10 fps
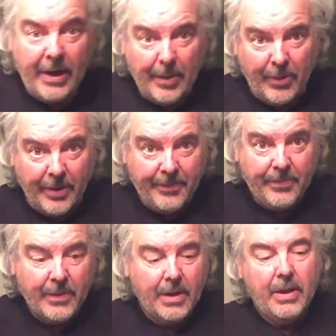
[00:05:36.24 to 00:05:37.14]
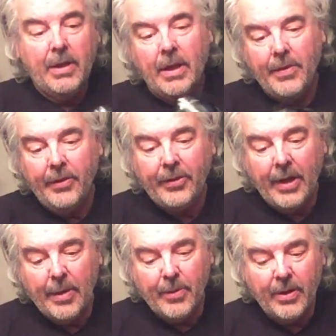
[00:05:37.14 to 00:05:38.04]
a camera. And this
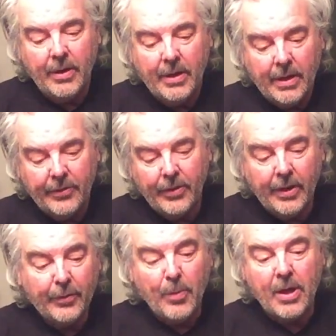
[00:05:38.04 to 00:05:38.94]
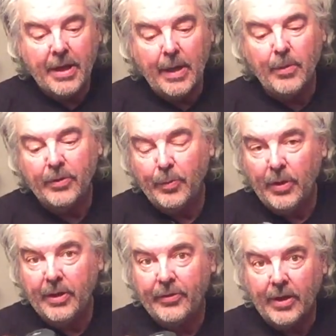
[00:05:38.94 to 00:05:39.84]
camera, it's not a small camera, it's a
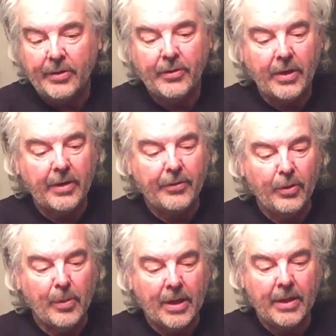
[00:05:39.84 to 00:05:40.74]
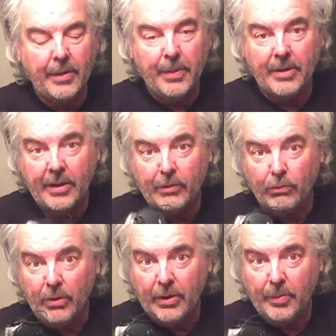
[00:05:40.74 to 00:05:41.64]
pretty good size. It's got a zoom on it, but it takes
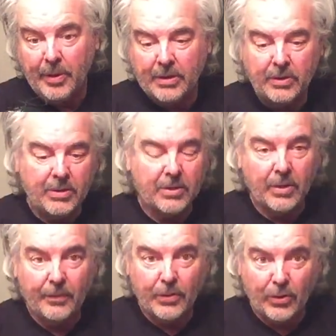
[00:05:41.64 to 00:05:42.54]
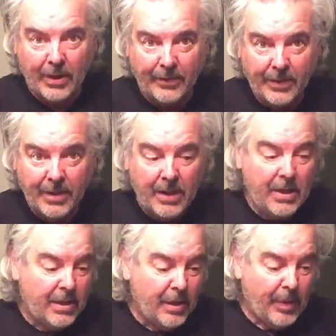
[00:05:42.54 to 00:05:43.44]
really good pictures. It's good for traveling.
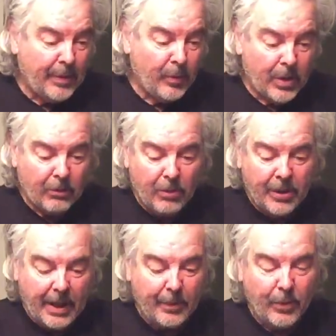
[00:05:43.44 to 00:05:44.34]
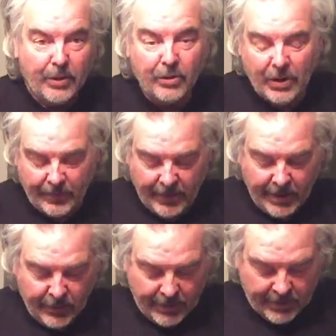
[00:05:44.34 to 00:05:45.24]
You probably want a real camera when you're traveling
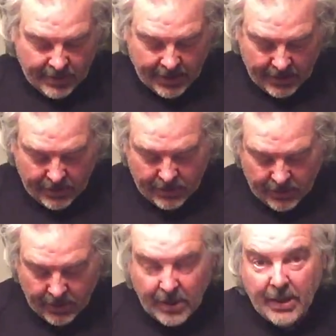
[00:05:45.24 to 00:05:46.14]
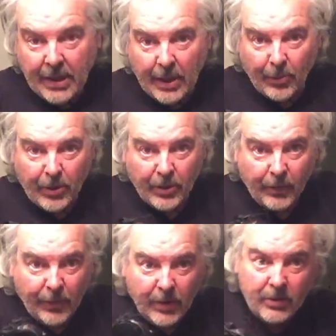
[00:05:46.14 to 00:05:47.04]
anyways and not use your camera on your
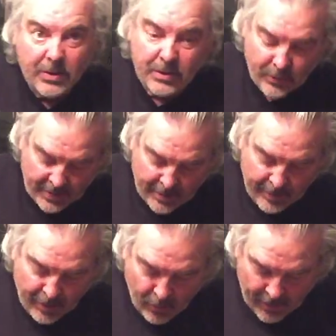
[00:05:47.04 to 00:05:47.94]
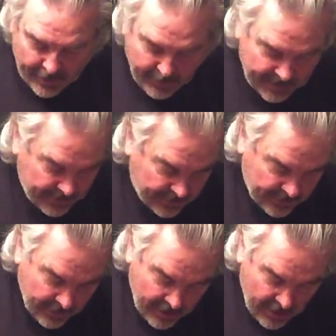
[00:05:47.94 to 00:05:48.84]
phone because you want to get better quality
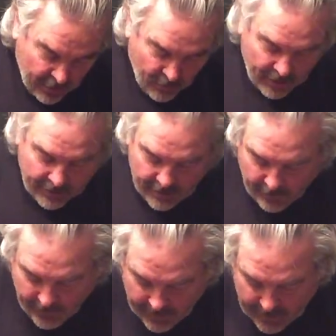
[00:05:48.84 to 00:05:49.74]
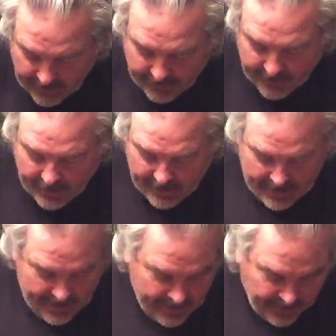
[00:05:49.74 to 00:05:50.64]
pictures. Well, it'll fit nicely
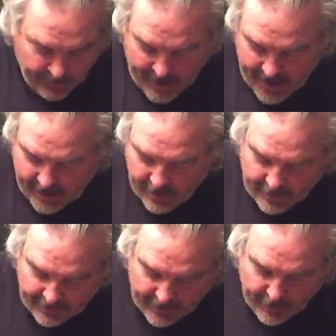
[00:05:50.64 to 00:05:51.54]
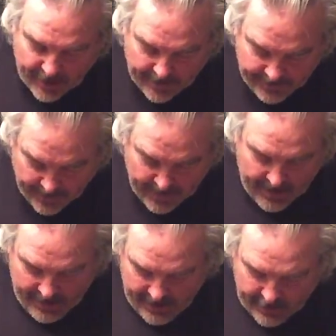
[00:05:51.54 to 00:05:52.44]
in this pack. You can zip it up
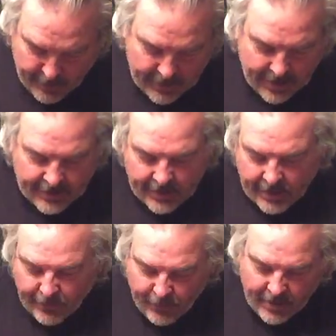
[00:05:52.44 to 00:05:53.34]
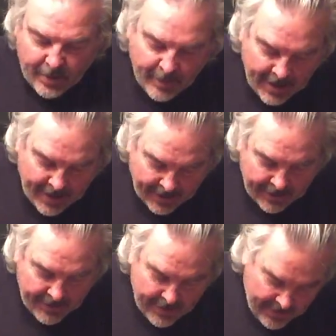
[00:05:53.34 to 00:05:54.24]
and it's protected in the front and the
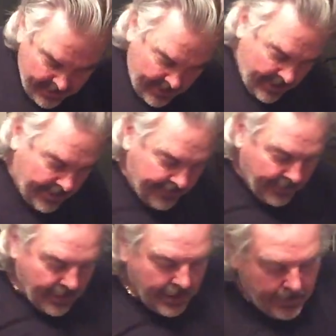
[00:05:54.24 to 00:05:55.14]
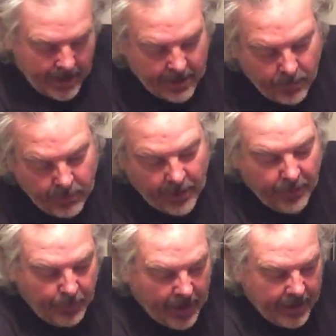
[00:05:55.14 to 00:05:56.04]
back. The back with all
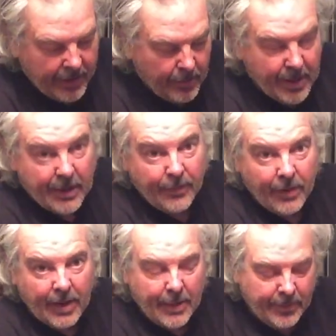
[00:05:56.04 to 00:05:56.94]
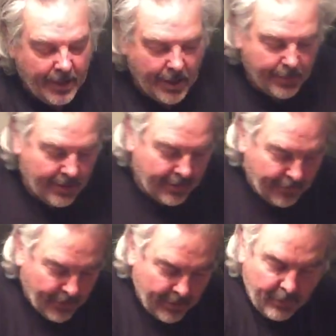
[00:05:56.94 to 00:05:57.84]
this padding in the back for the laptop, and in the
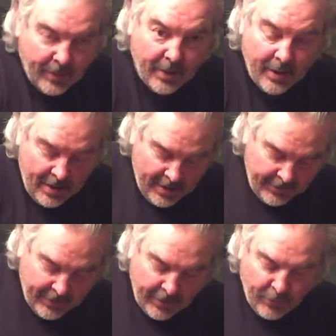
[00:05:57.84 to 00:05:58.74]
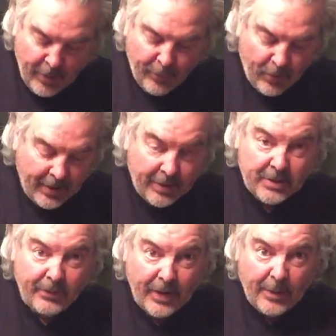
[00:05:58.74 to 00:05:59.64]
front with all, it's got 3 or 4 layers
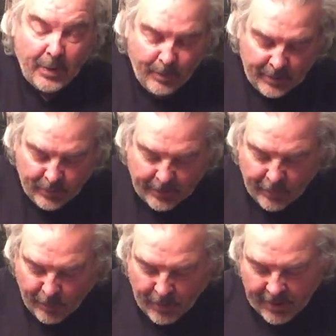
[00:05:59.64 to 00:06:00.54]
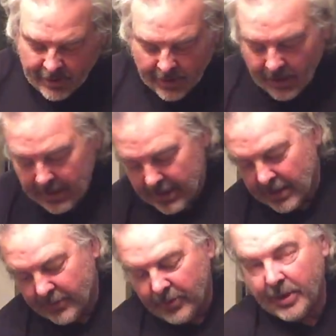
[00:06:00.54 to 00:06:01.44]
of fabric plus whatever you put in here.
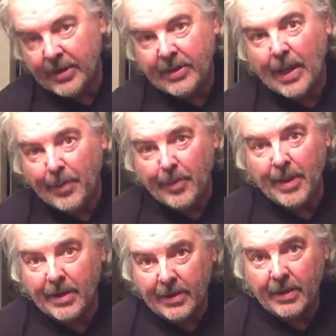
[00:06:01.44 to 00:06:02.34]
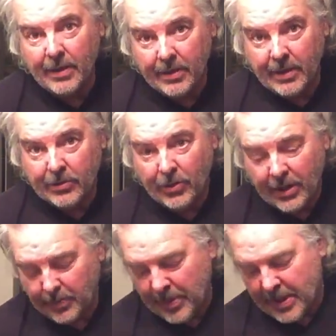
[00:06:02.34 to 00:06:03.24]
It's sitting on top of my little
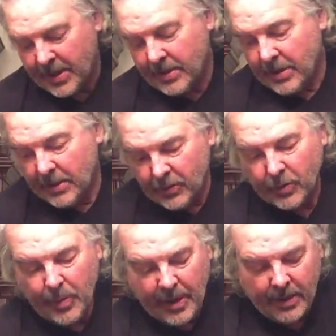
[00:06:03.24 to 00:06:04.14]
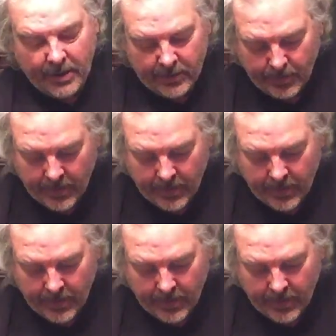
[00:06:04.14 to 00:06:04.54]
electronic bag. There's padded,